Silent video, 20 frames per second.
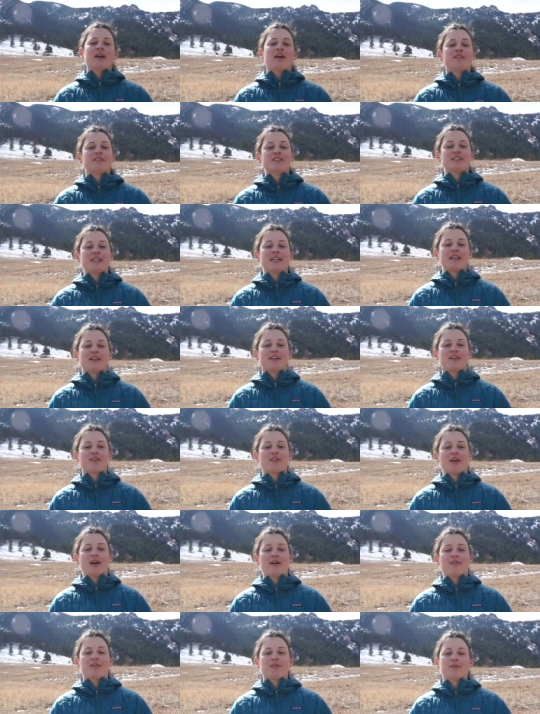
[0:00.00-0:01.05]
of sand and
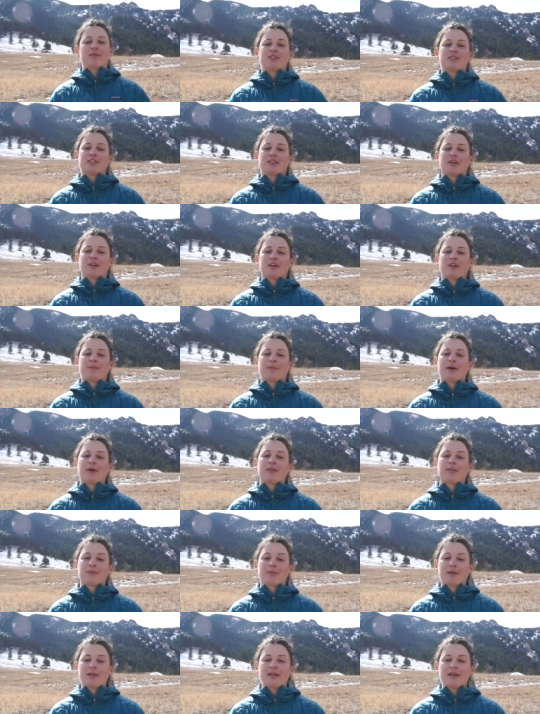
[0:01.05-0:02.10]
gravel which occurred
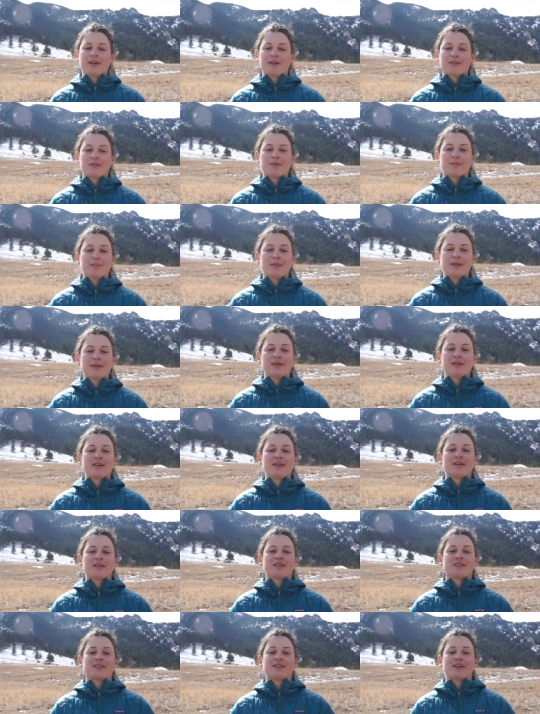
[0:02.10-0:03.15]
about 300 million
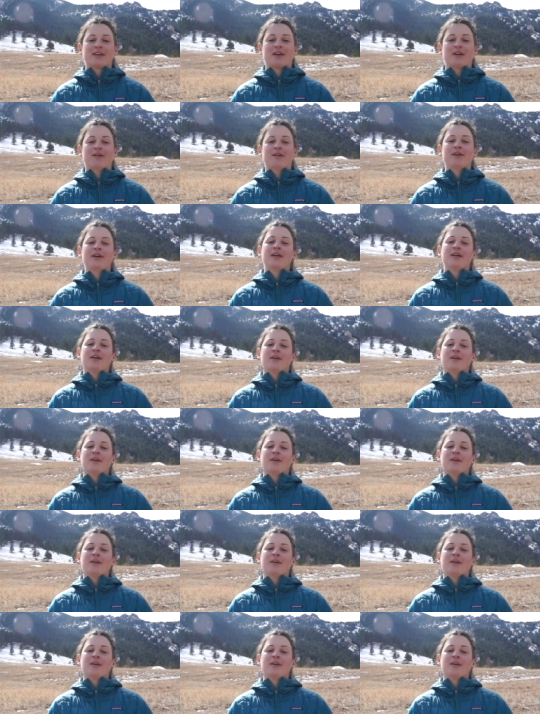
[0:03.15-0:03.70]
years ago